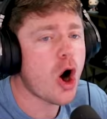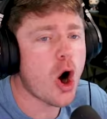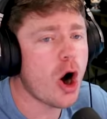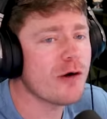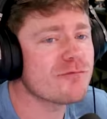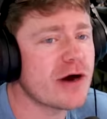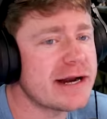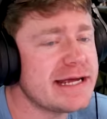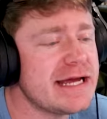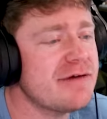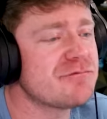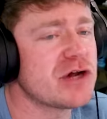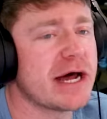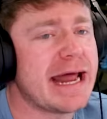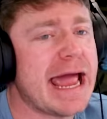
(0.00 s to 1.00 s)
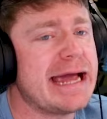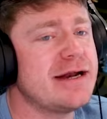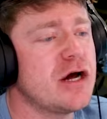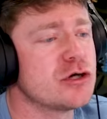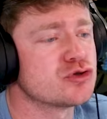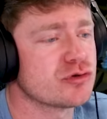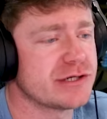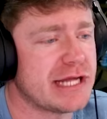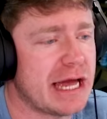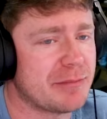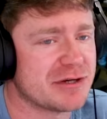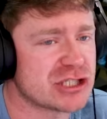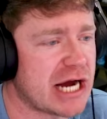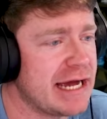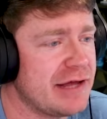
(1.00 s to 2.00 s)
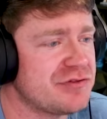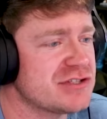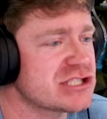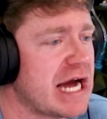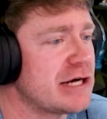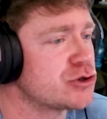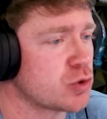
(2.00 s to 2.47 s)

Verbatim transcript: already have done 800 damage. I hit this guy